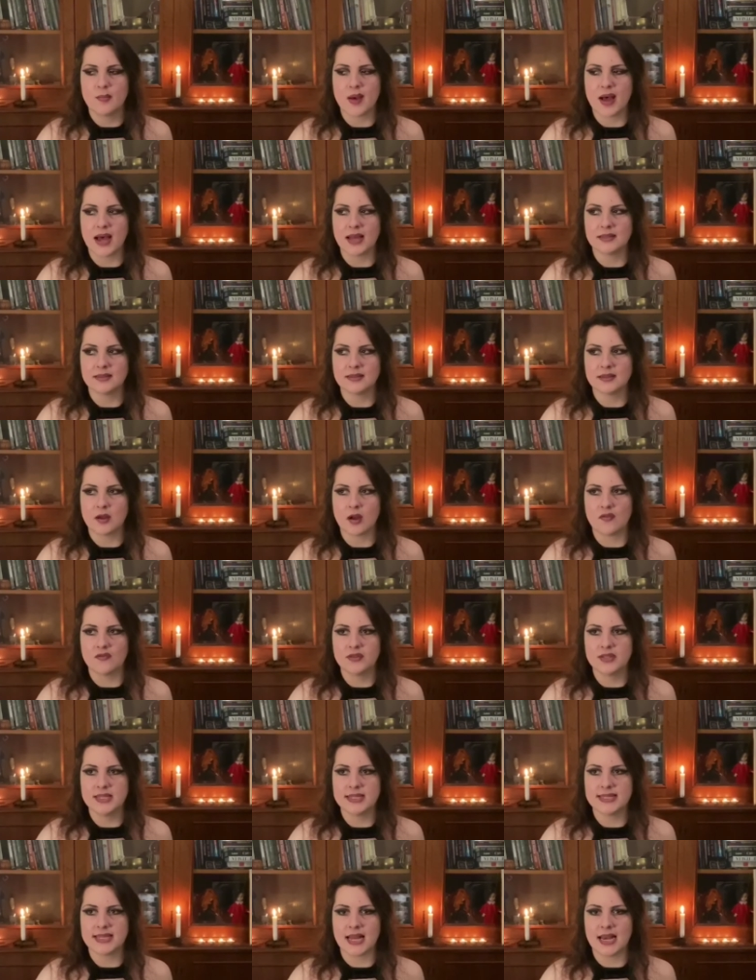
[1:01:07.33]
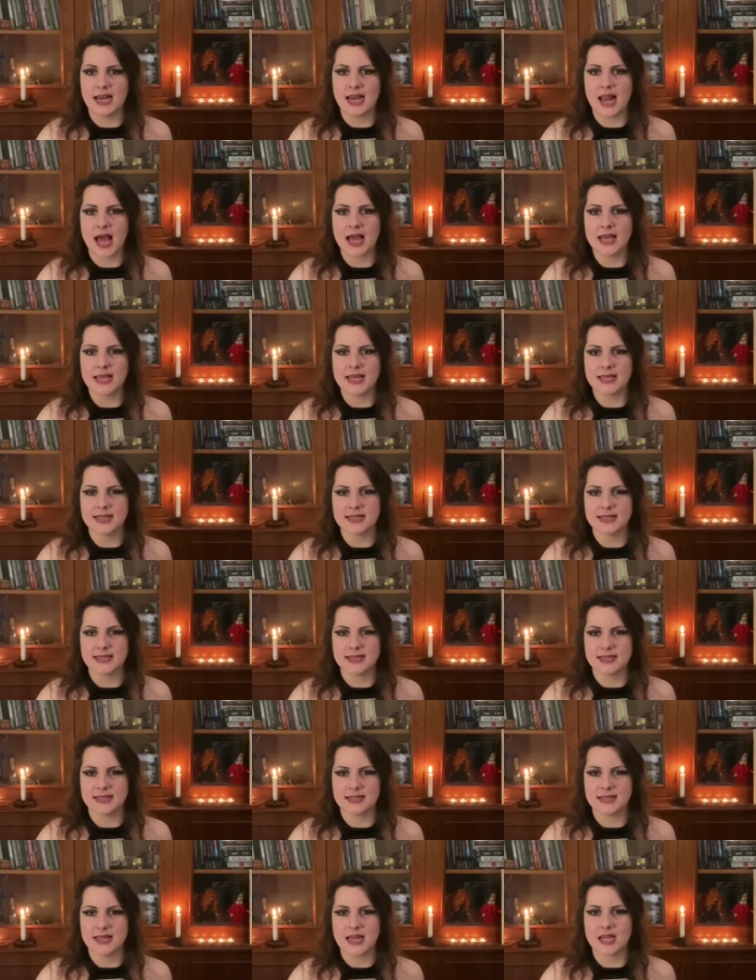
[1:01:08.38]
but of this alliance
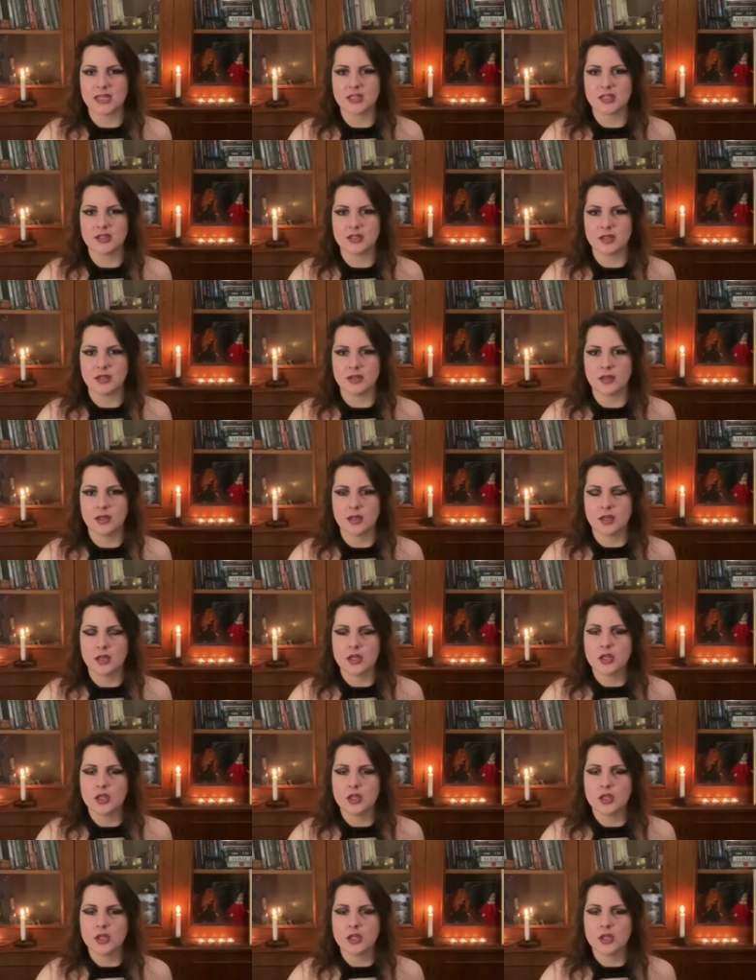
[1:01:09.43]
that uh,